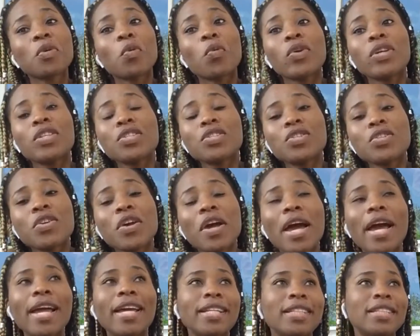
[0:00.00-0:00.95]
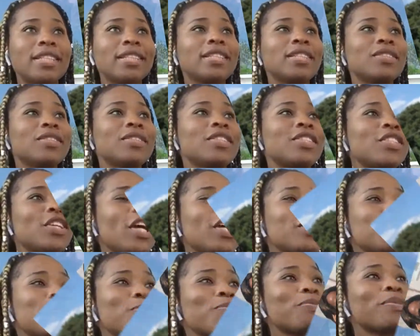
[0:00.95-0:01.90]
we tried. We
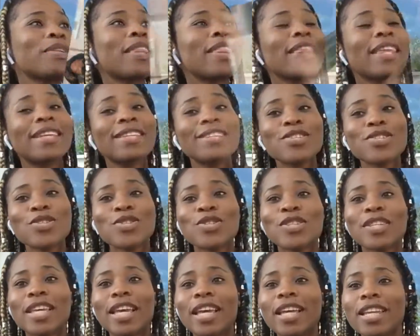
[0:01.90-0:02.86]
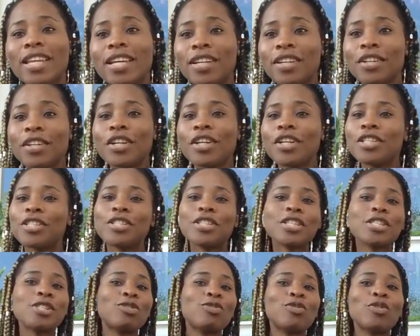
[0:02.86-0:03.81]
tried to put things together
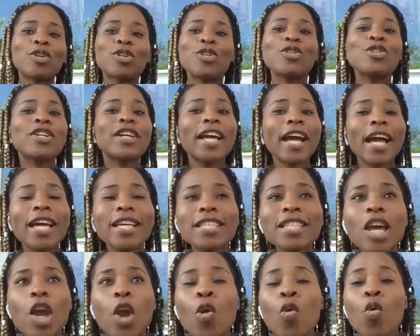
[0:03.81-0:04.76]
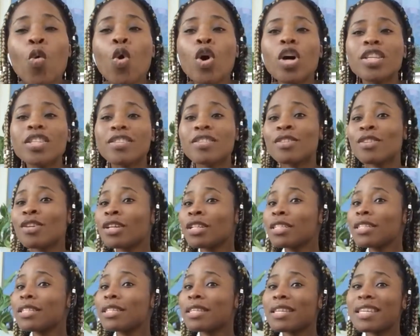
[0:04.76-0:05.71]
just for you guys. It was
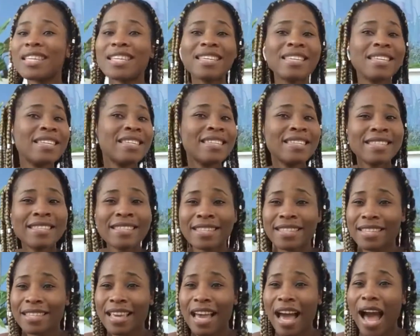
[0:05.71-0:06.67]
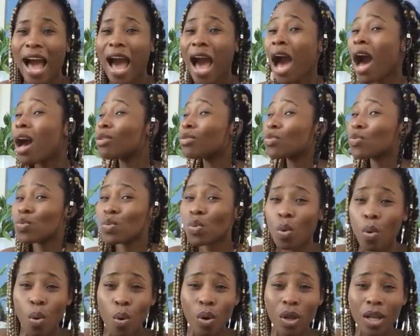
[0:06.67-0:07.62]
not easy at
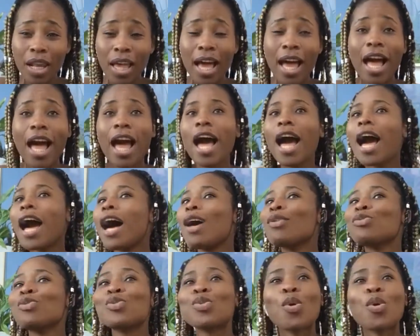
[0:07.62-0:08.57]
all. At